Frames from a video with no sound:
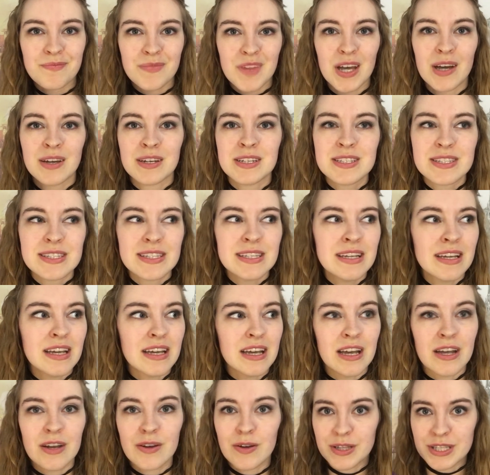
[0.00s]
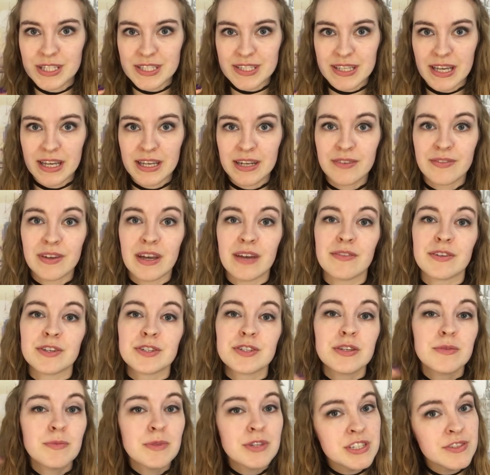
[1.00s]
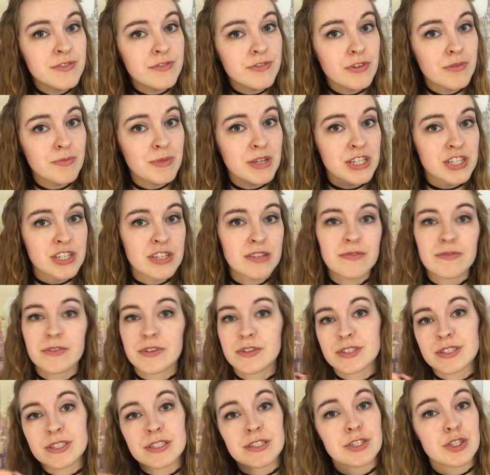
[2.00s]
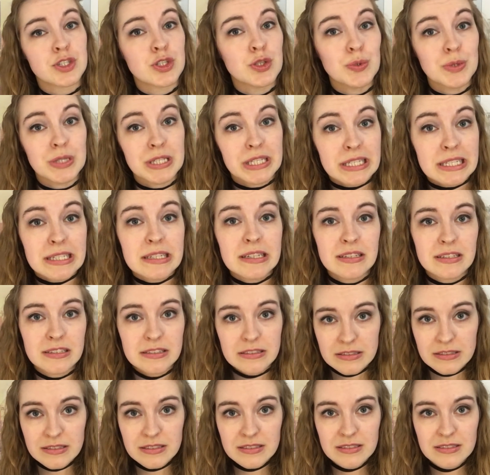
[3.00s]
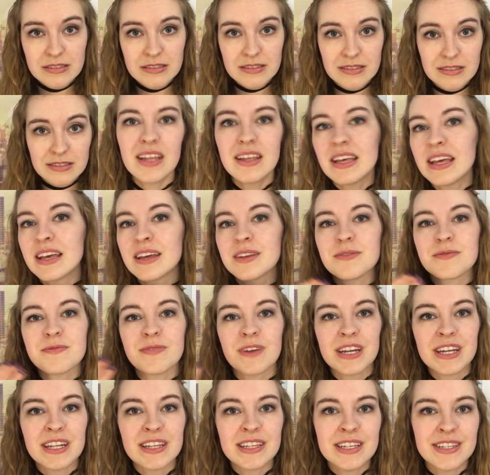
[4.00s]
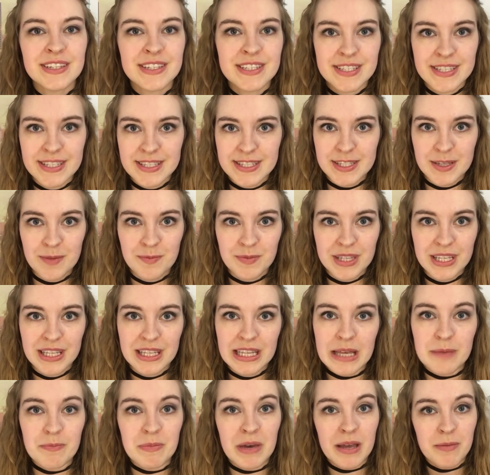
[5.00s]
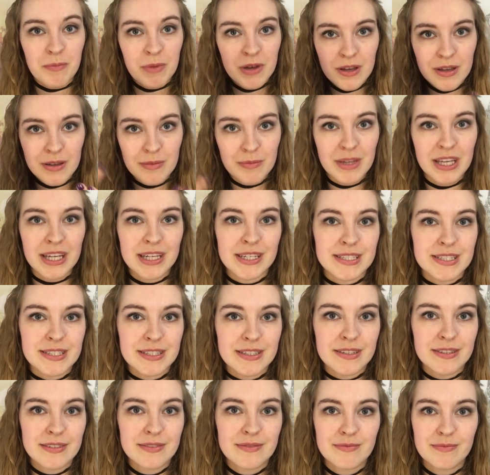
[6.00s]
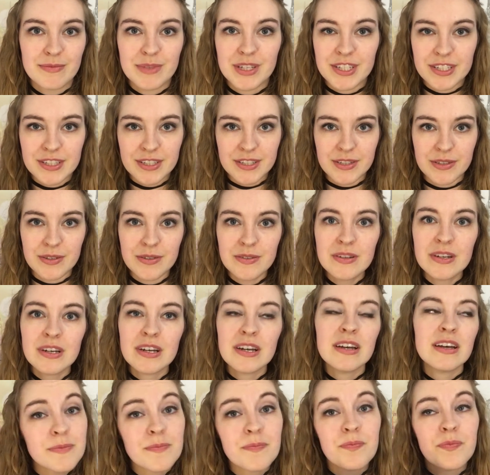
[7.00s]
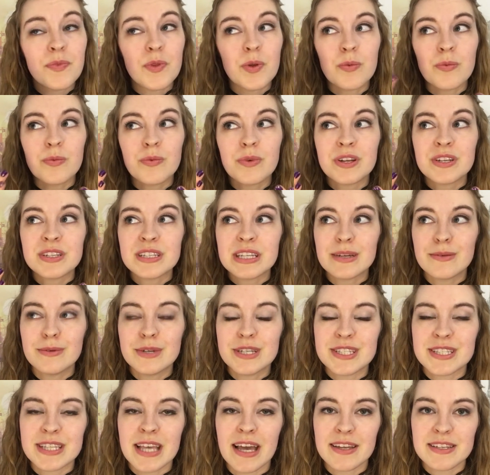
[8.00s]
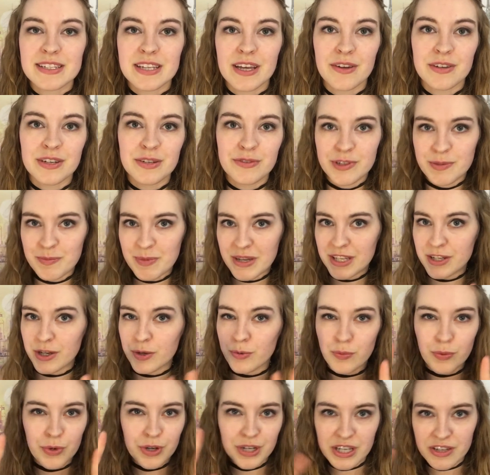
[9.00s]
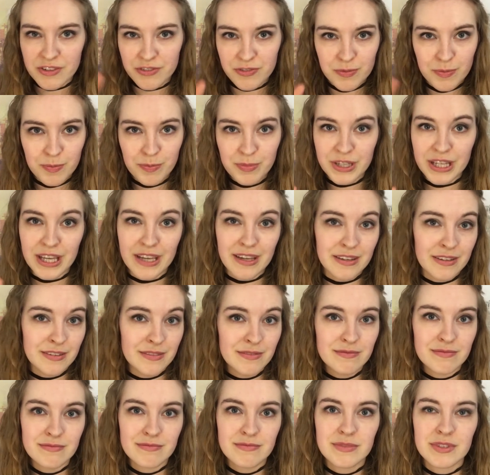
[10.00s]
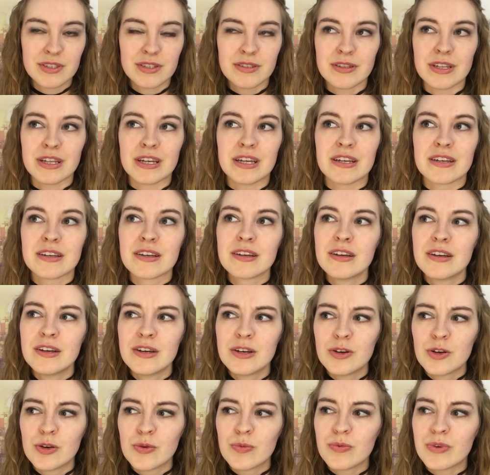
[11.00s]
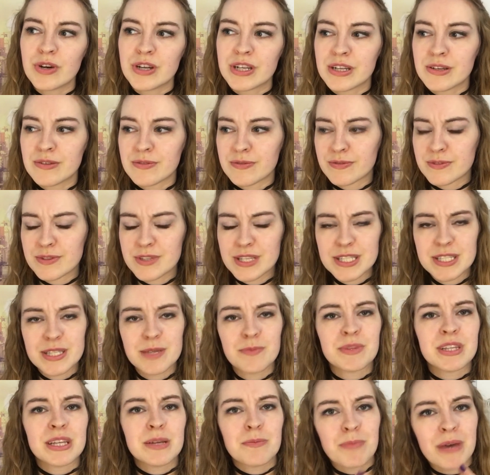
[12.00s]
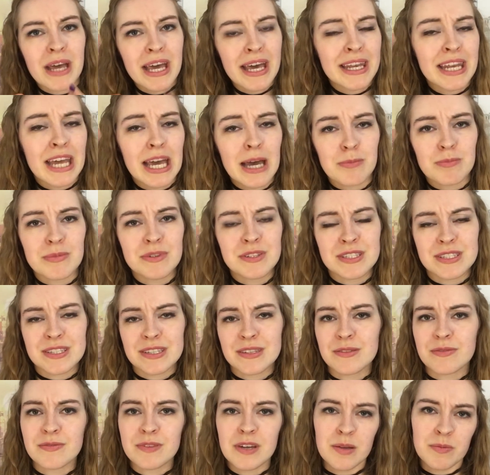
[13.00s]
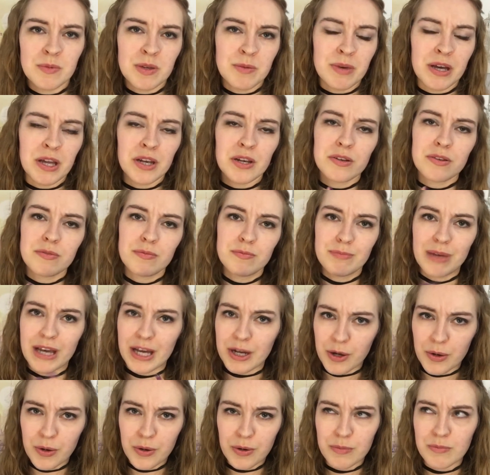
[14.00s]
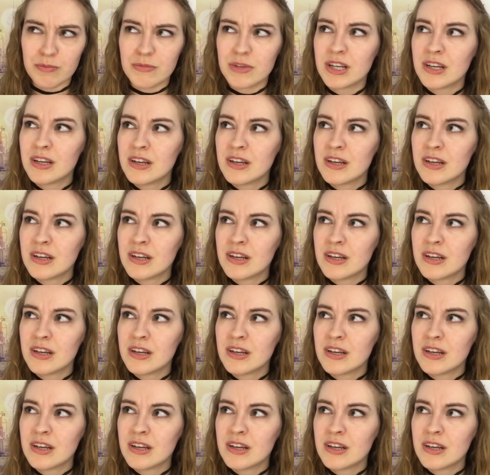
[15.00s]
honestly, err on the side of having too much information versus too little. And finally, this is something that my mom asked me to do. One day we sat down and we made a what if plan. Like, what if something bad happens in the family back home?